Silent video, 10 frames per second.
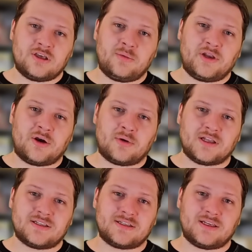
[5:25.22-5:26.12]
we don't
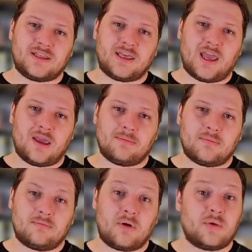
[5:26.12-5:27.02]
get to see the game,
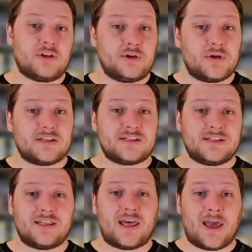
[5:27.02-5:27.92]
but we do get to
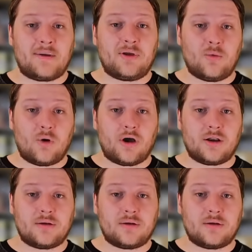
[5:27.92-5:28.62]
see that Emmy won.